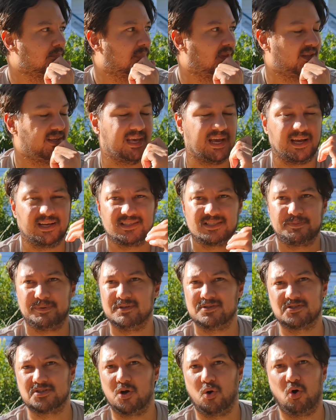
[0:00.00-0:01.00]
Yeah, it's been
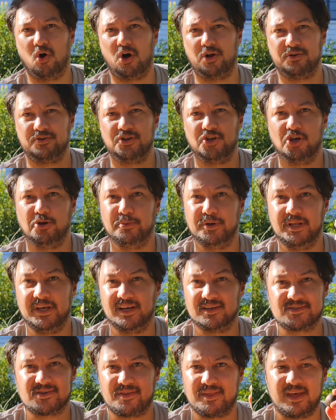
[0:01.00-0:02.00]
so hot and humid
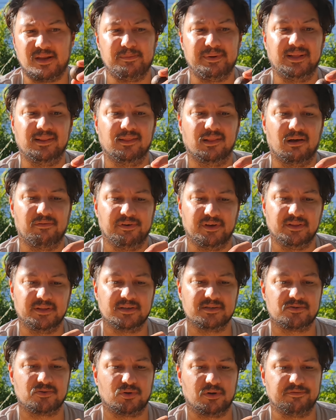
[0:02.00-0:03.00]
here, so they'd be loving
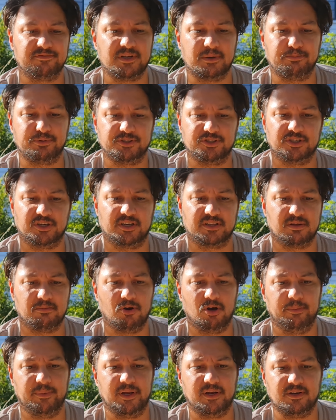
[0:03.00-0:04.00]
this sort of temperature at the
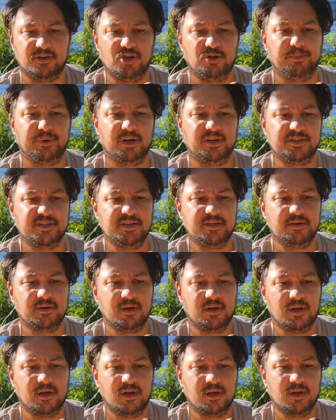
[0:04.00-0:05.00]
moment and humidity.
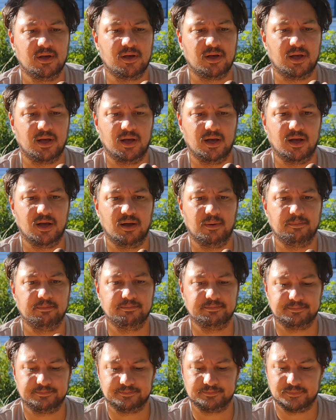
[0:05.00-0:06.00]

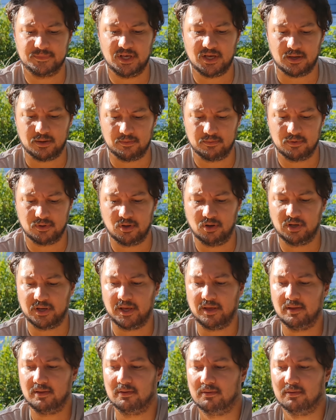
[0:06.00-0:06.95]
Yeah, okay.